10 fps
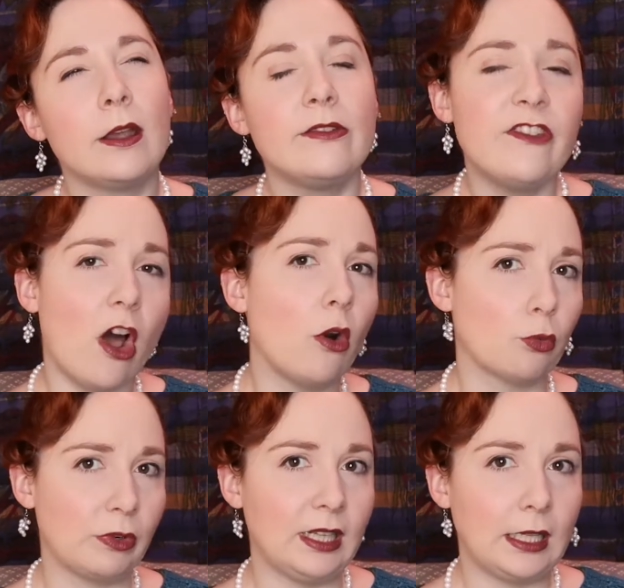
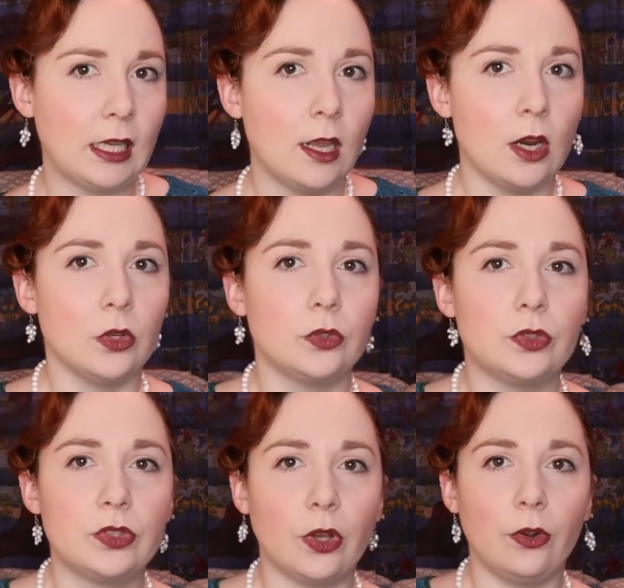Not really.
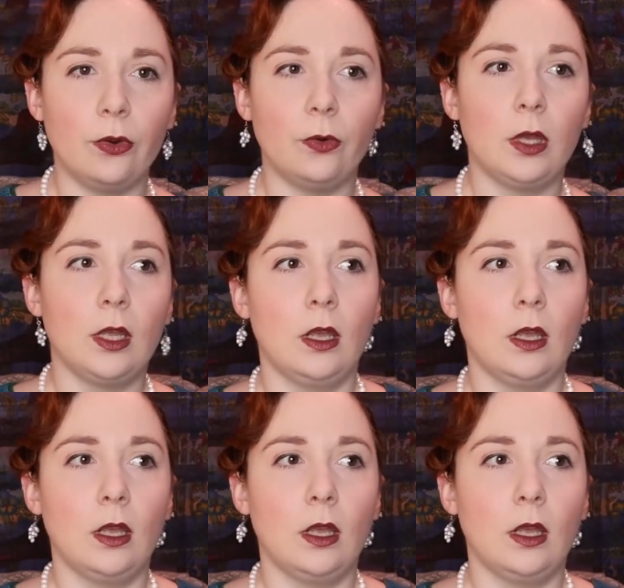So,